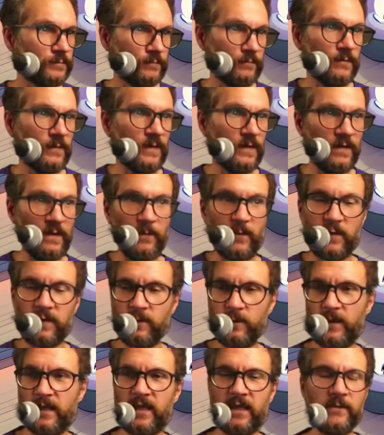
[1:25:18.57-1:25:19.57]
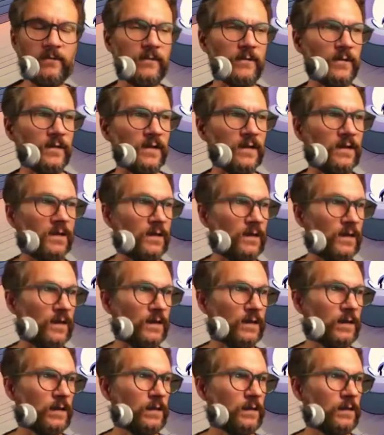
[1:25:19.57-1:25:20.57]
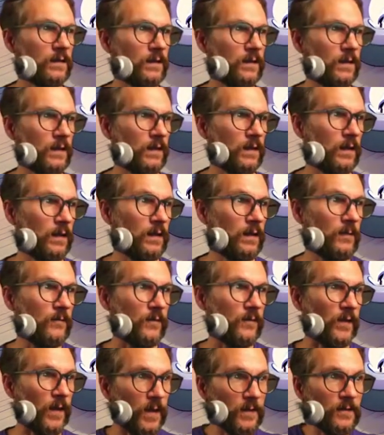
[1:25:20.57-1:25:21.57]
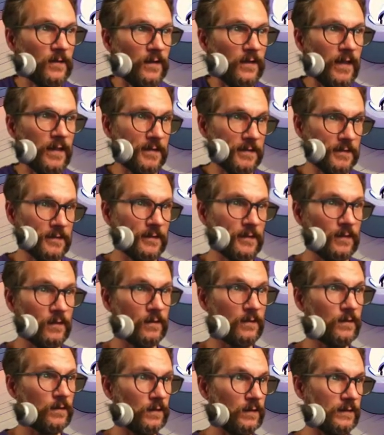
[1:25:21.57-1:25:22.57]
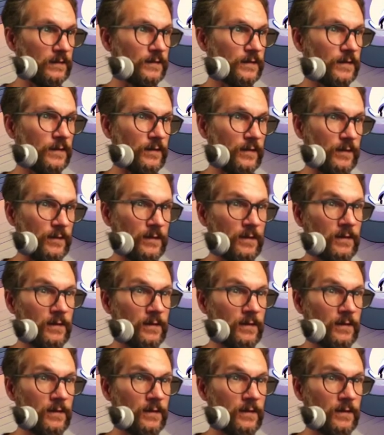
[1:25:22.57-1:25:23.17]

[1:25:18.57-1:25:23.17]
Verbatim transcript: Someone's waiting for the uh, for the internet, so